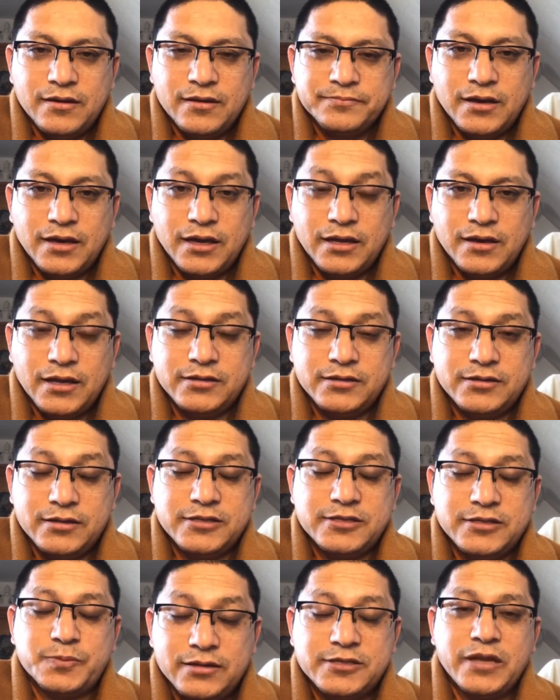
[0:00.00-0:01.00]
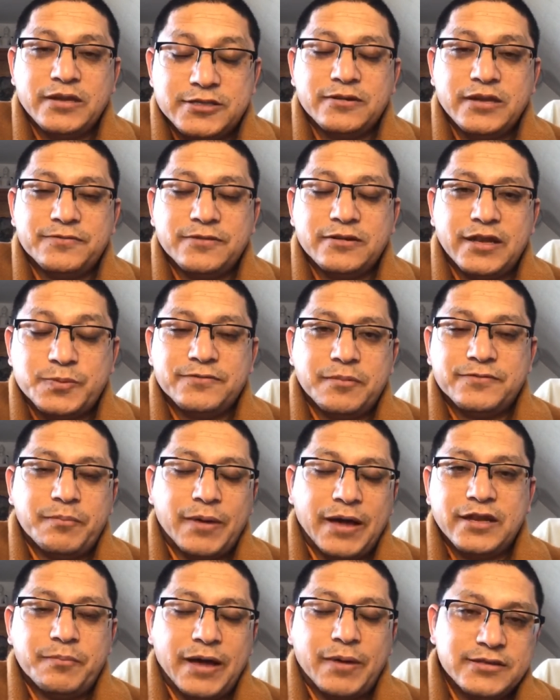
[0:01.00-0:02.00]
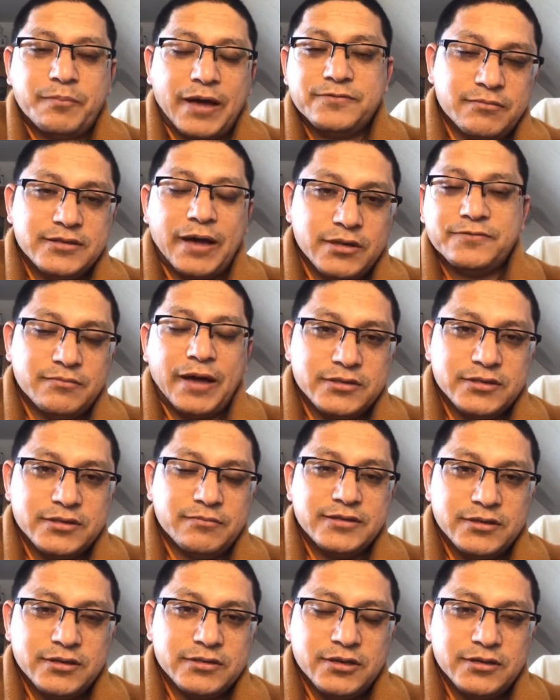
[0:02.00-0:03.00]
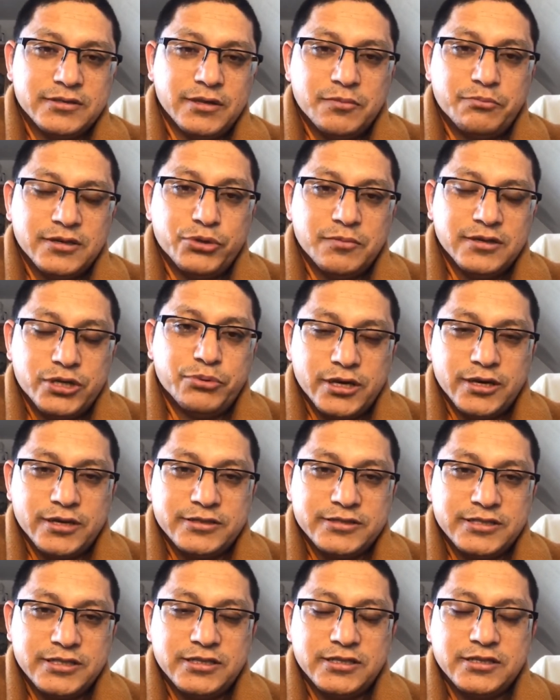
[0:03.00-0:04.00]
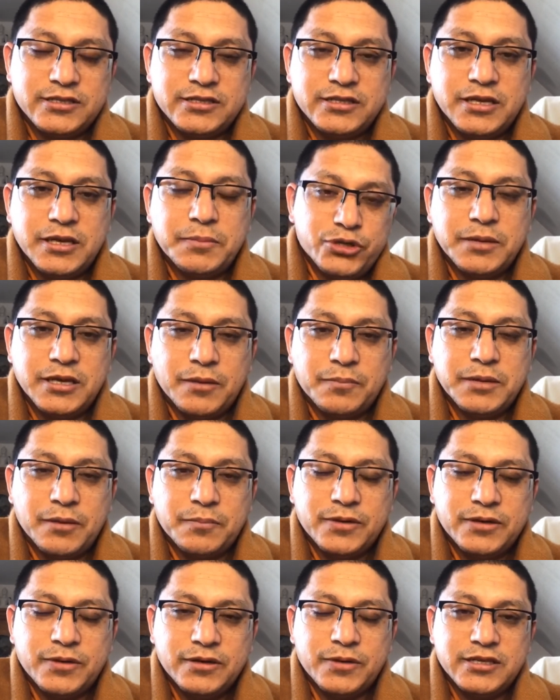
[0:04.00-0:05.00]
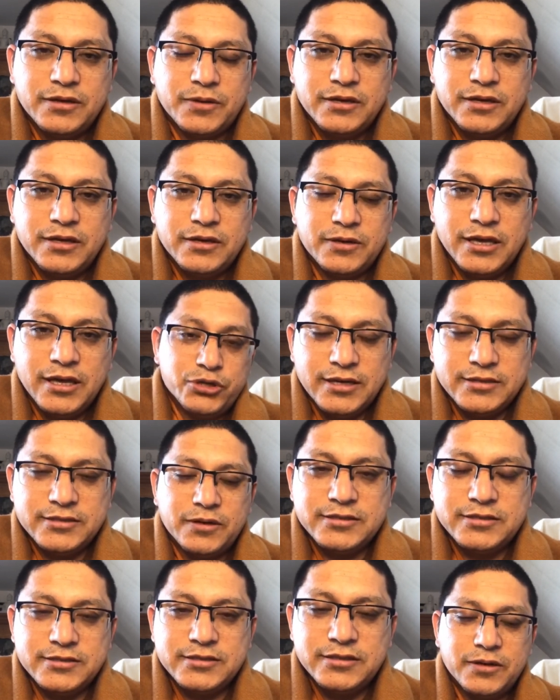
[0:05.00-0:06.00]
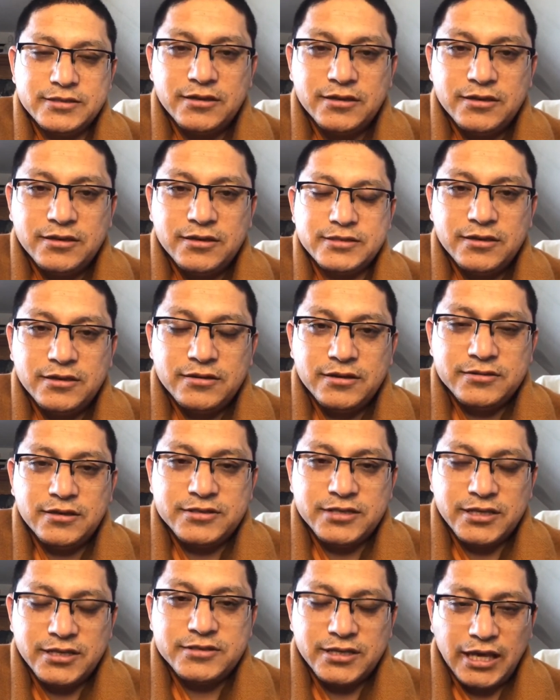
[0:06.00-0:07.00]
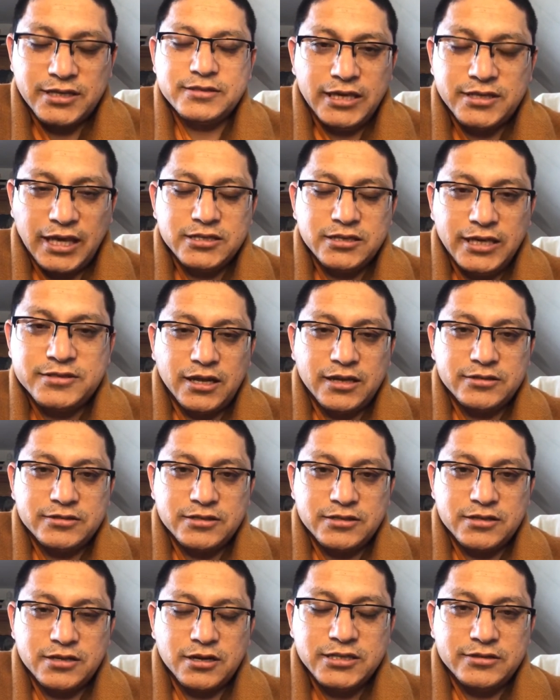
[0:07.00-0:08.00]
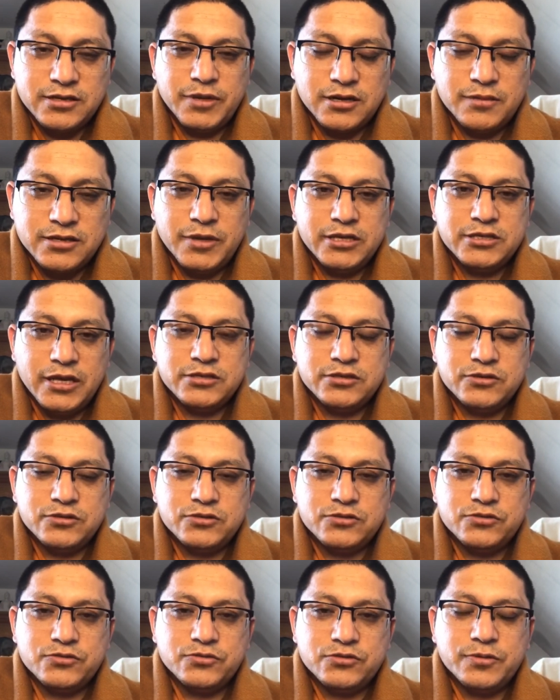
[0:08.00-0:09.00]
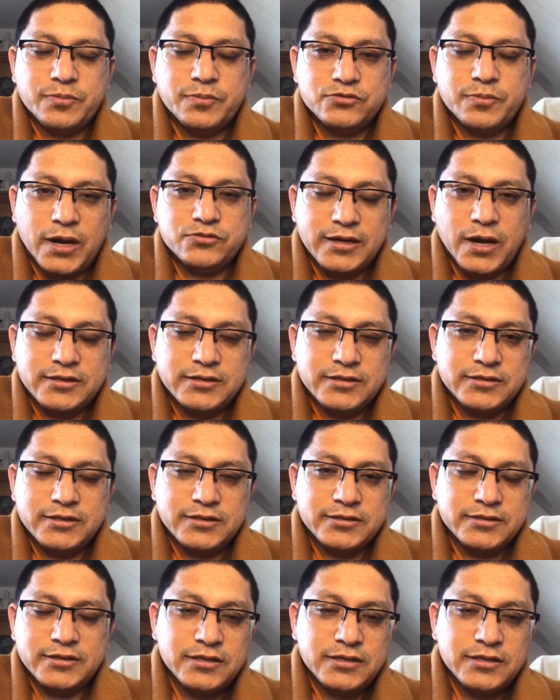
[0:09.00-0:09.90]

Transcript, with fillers: And despite of that abandonment, Buddha didn't give up his dedication and determination to the practice.